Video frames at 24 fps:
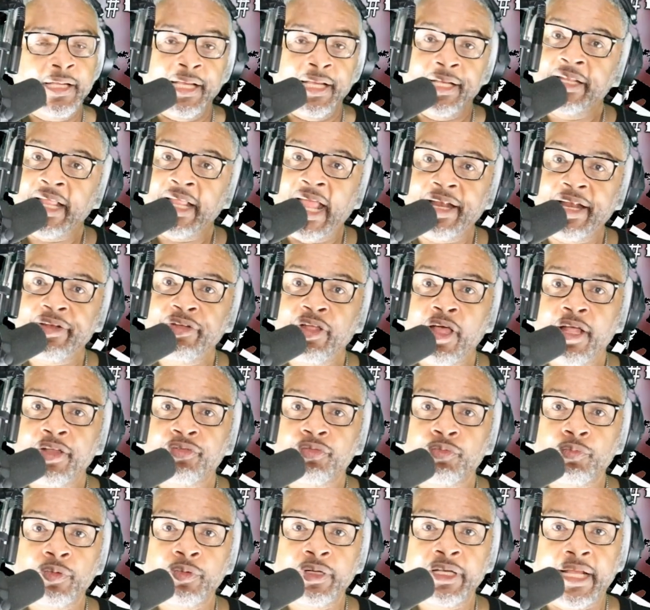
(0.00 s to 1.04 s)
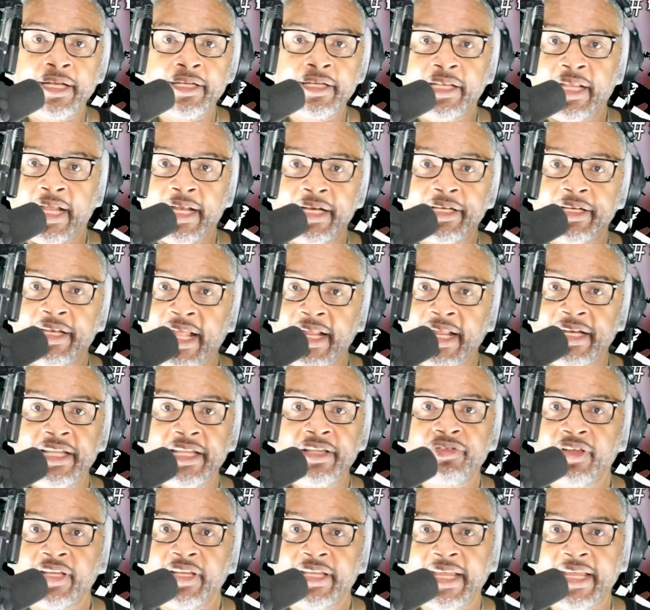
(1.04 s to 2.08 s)
and that does that, that that
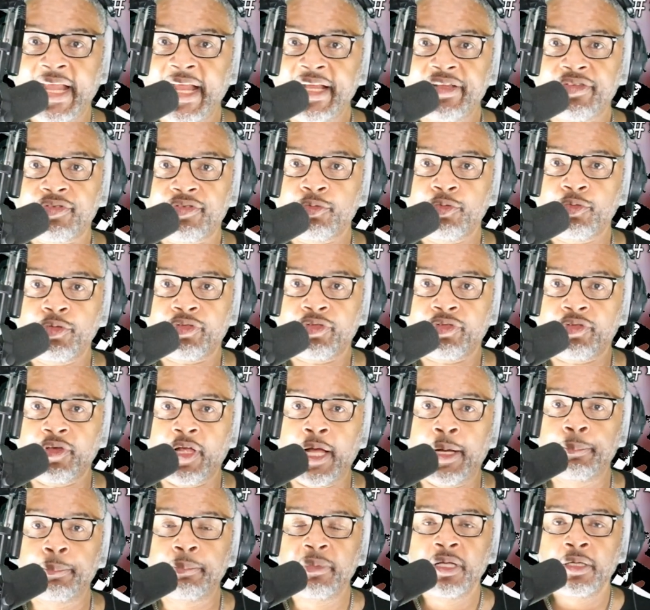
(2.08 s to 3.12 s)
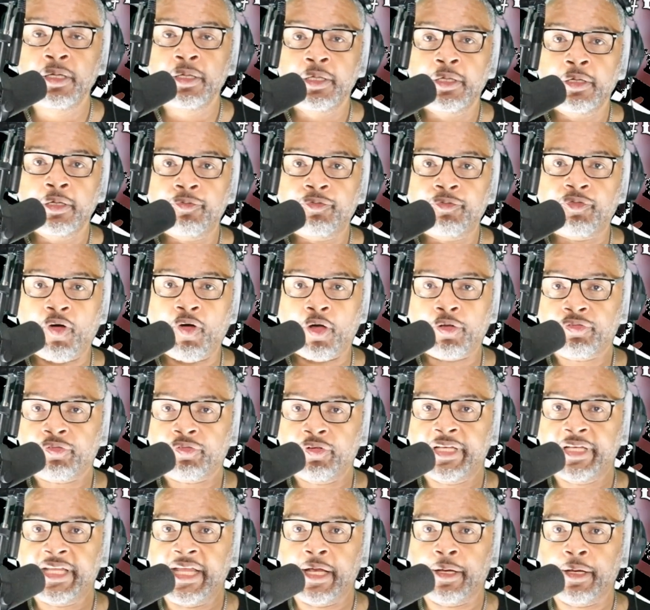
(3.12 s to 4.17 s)
is the case with some
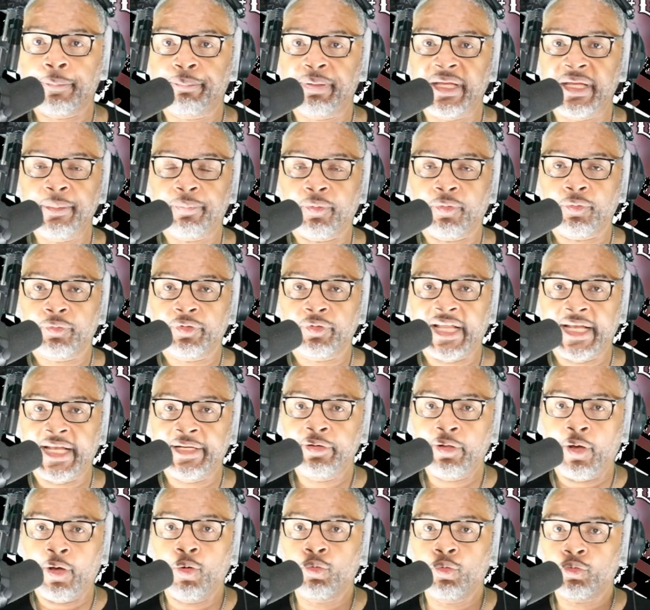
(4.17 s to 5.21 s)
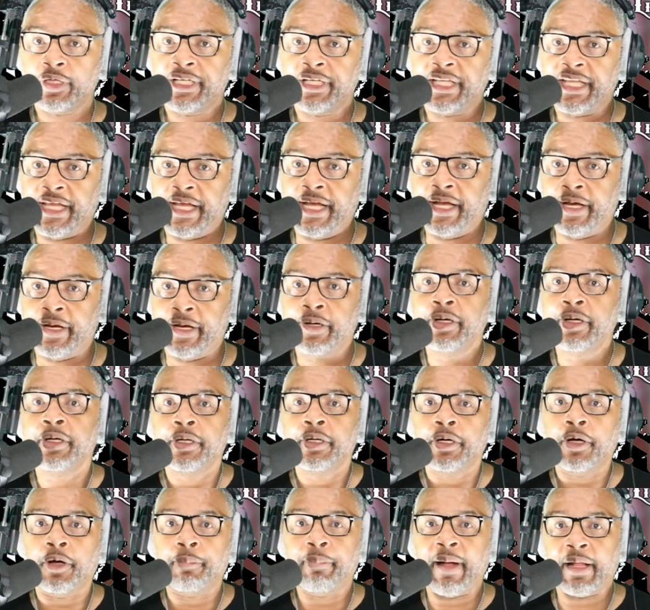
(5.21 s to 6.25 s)
foster care people they don't care
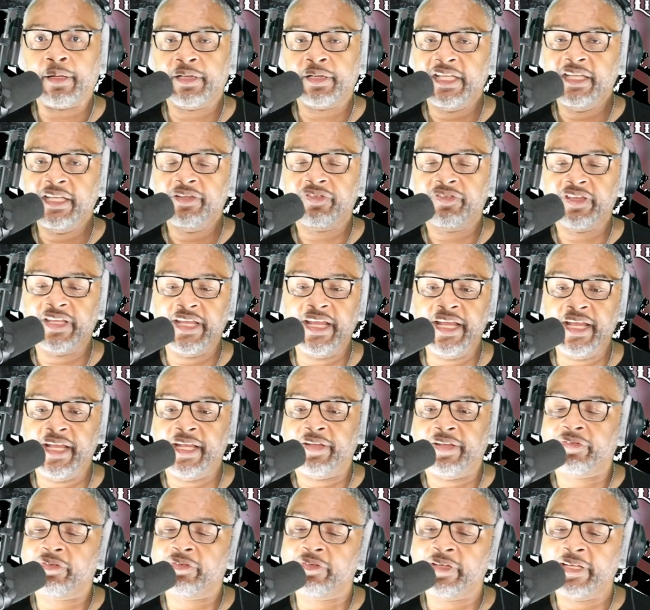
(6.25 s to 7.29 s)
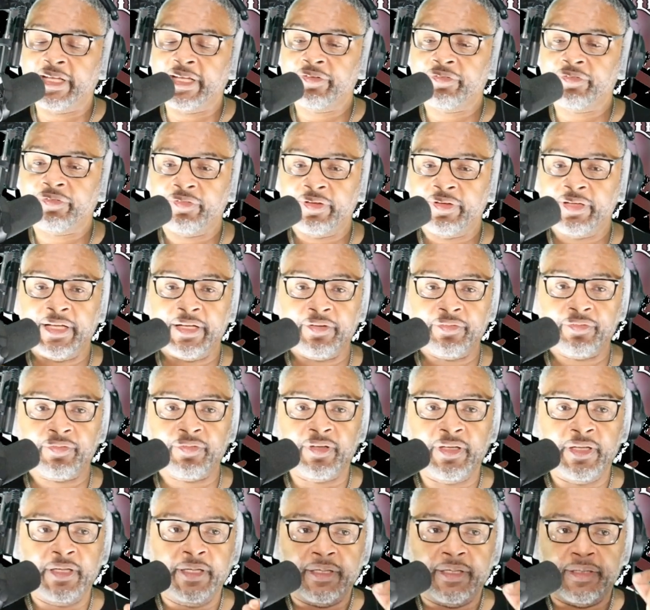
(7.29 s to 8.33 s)
about these kids there's
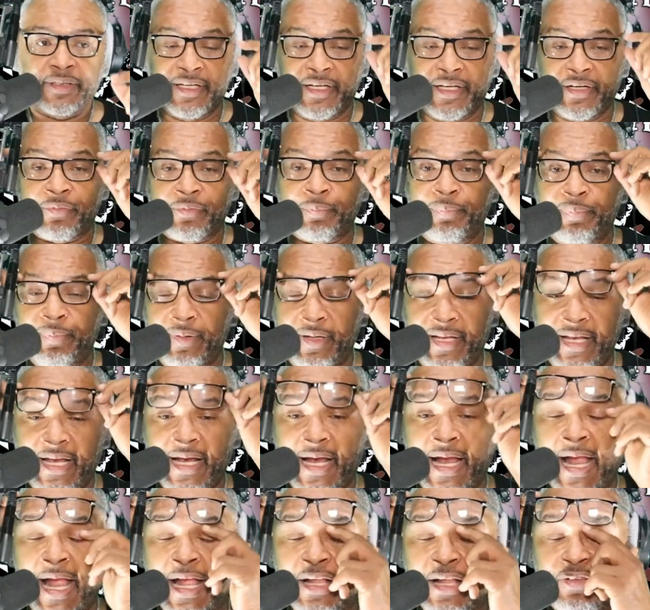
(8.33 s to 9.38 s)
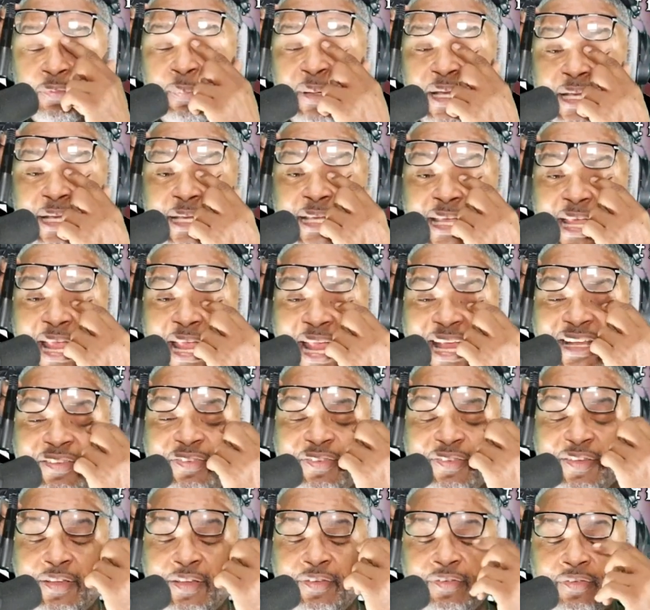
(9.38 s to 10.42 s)
there's there there has been
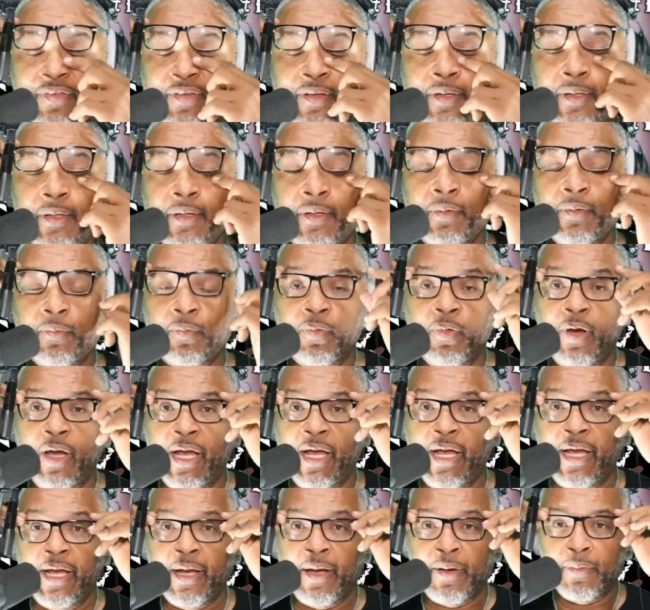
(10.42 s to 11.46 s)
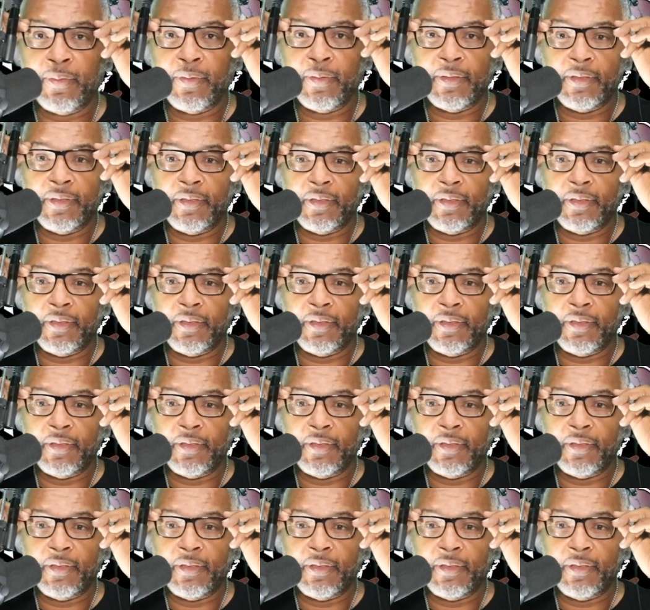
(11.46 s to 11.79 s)
cases where